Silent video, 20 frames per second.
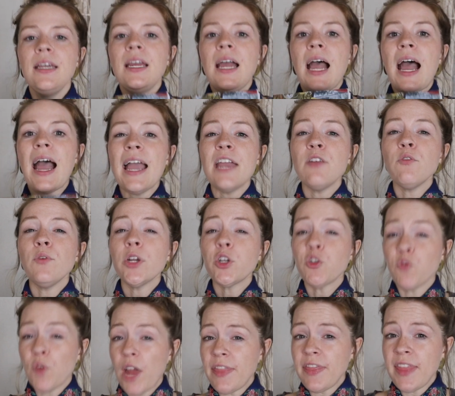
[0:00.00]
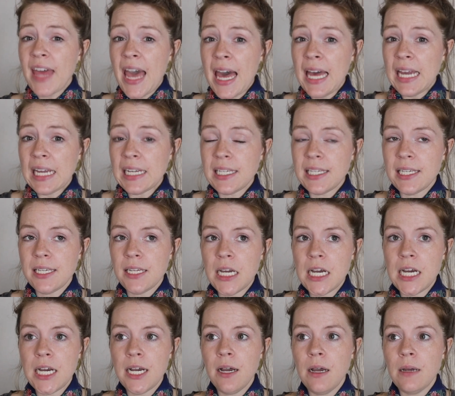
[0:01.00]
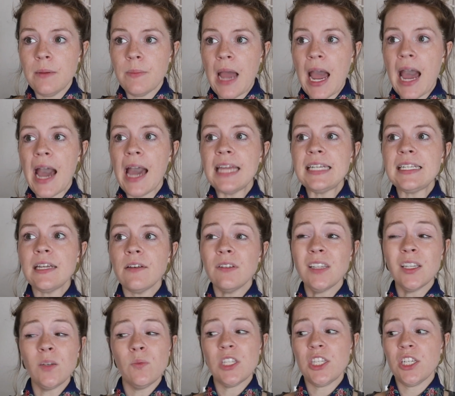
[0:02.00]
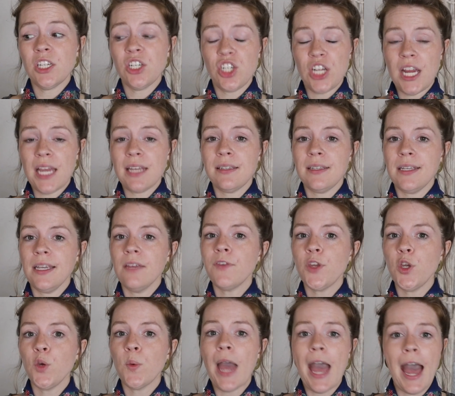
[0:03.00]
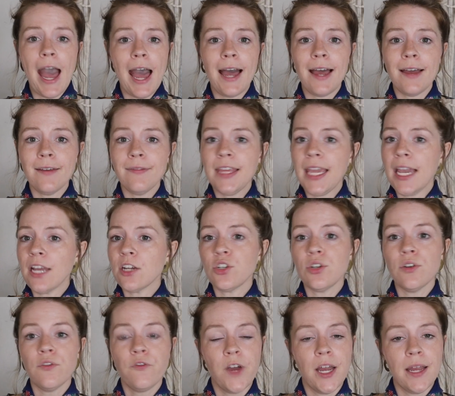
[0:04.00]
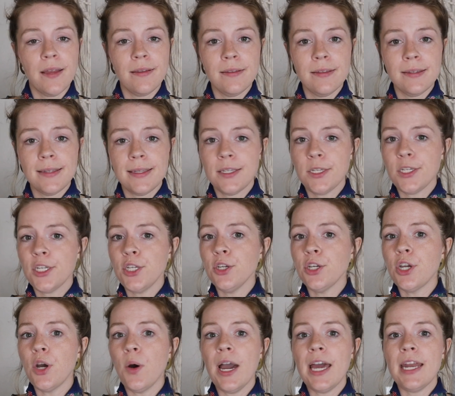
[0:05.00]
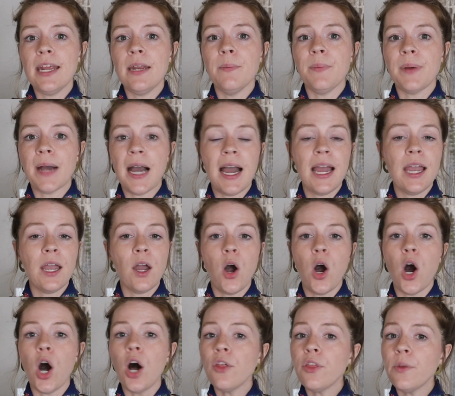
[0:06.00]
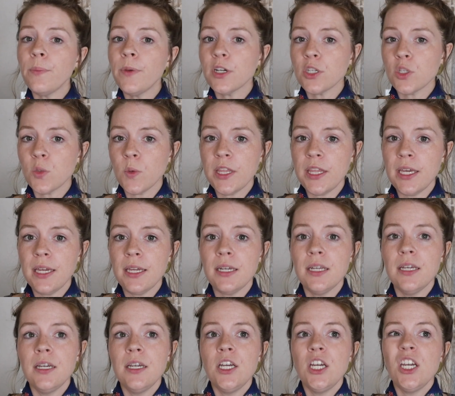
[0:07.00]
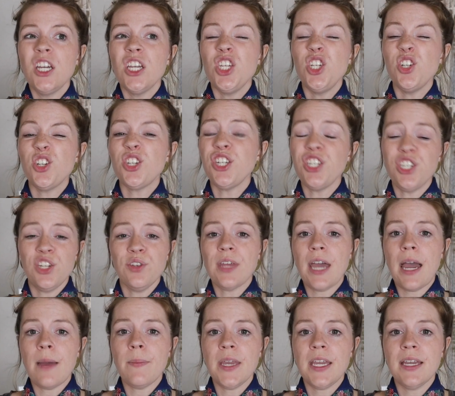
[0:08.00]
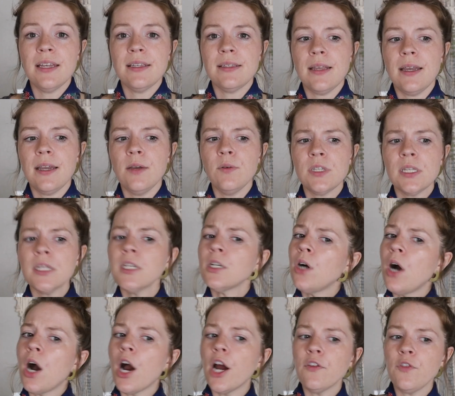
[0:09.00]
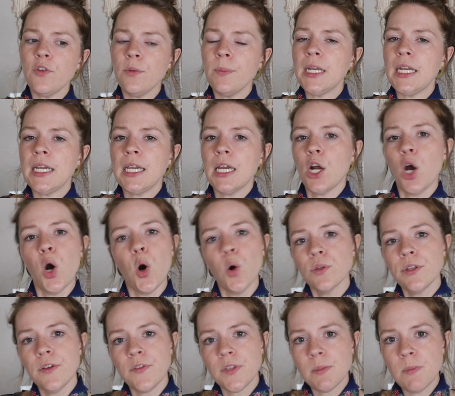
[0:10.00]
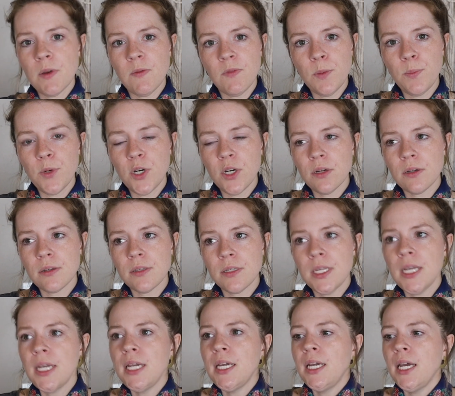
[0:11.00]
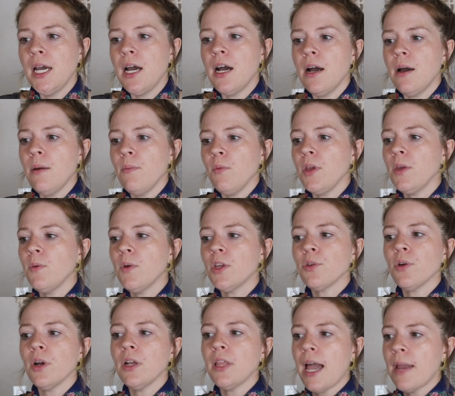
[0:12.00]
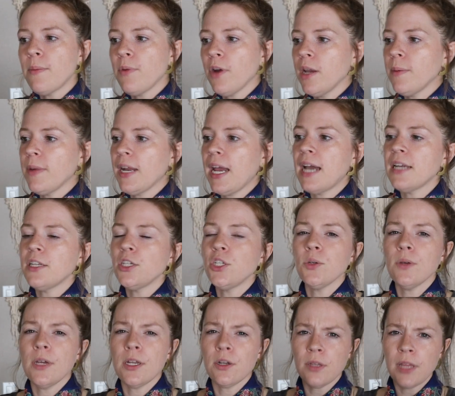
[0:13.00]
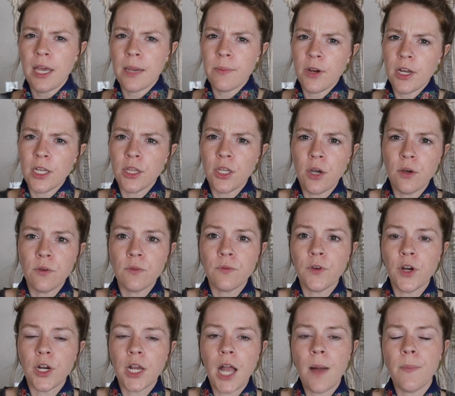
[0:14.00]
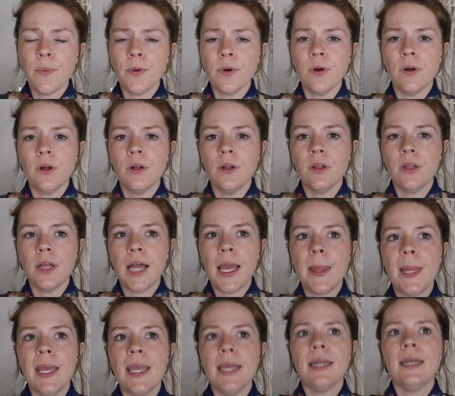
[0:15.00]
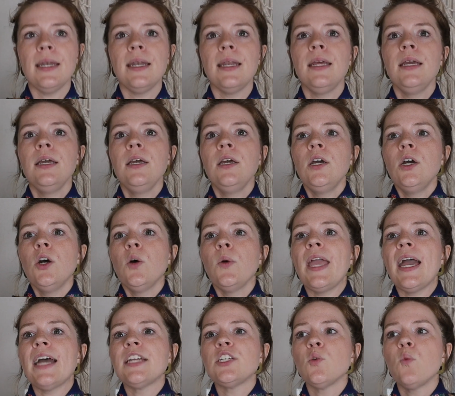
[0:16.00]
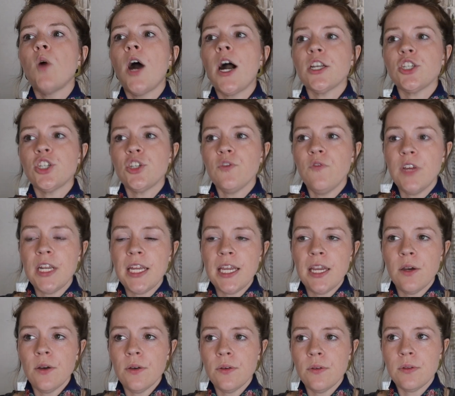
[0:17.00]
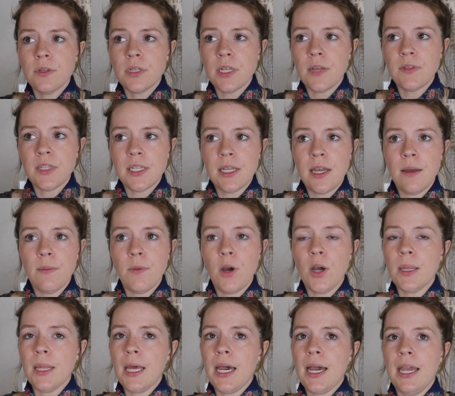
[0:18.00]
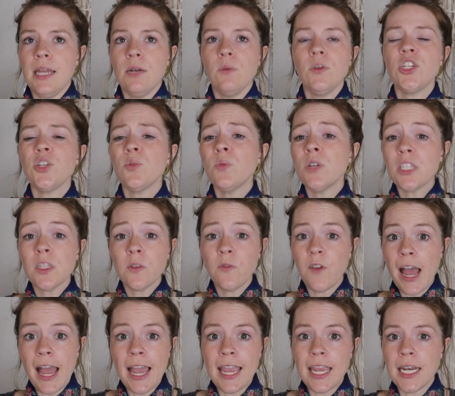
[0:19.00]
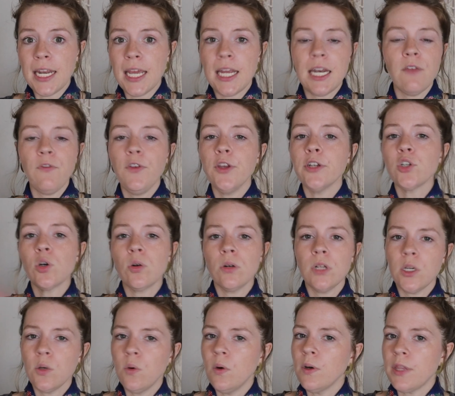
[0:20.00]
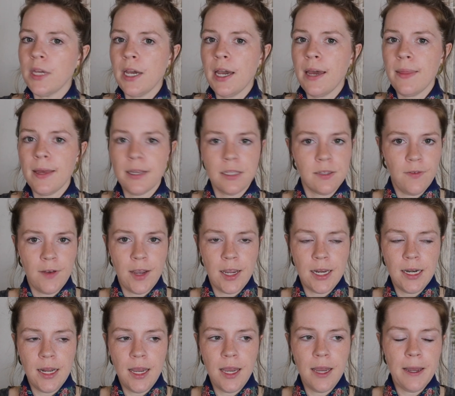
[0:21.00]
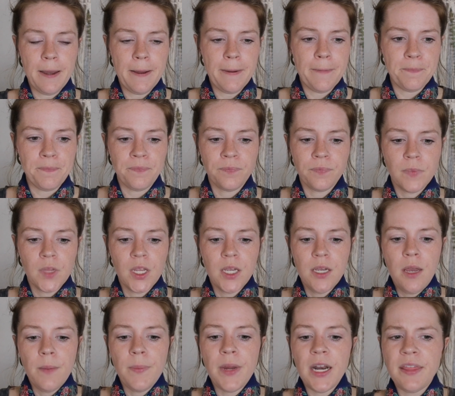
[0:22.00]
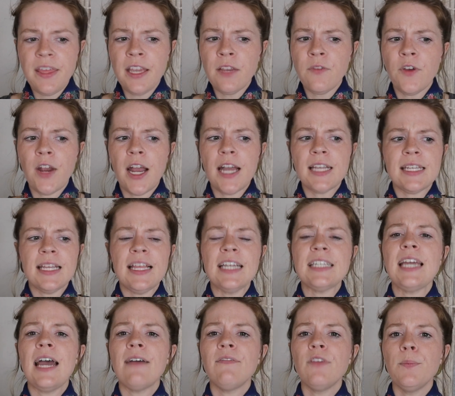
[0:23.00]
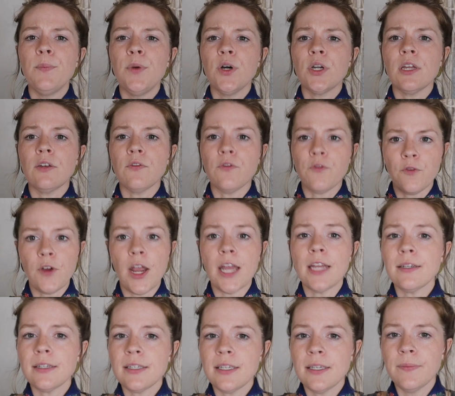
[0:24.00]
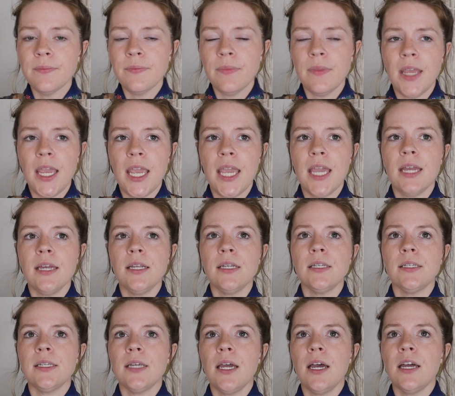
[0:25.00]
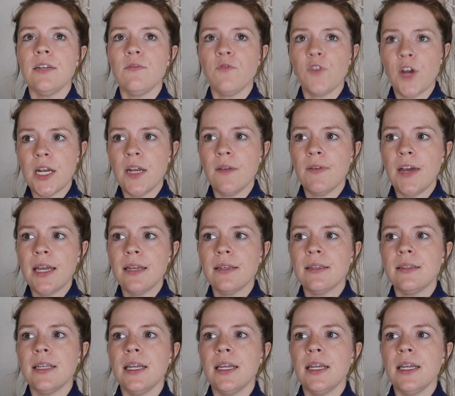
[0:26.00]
I regret that. Um, I definitely would suggest, if you have the extra funds, to go ahead and buy all the books with it. You should do that, because it was a little hard for me to get a hold of some of the books. Um, we went through a library, but I had to do interlibrary loan for a couple, and then we had to watch videos of some online, which was fine. And if you're totally cool with that, that's fine. Um, But I think for us, I like to have the book in front and uh, in front of us.